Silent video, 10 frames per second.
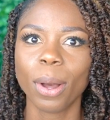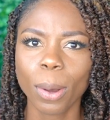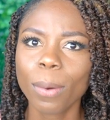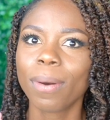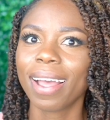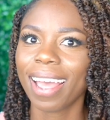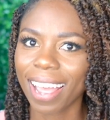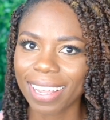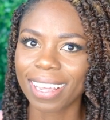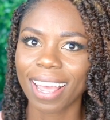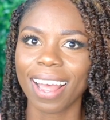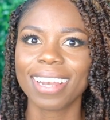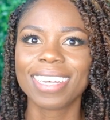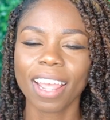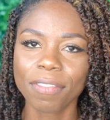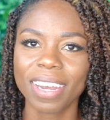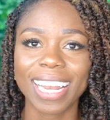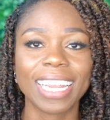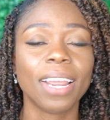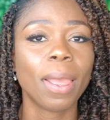oh heck yeah, definitely.